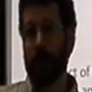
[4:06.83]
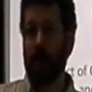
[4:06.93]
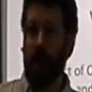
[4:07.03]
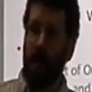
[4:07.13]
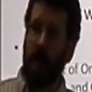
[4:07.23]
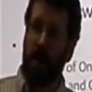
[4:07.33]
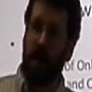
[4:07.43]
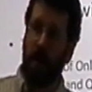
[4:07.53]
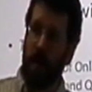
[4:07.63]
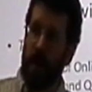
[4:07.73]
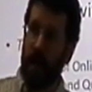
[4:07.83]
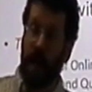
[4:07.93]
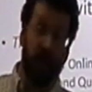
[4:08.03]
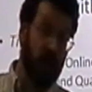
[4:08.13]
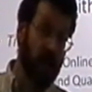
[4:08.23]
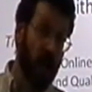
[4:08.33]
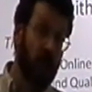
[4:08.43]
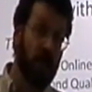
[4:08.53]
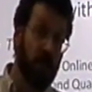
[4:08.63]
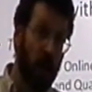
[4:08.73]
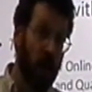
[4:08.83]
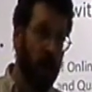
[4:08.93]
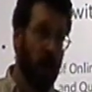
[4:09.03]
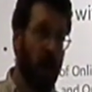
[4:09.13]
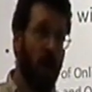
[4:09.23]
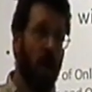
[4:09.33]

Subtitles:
So that might be where they could have a discussion board,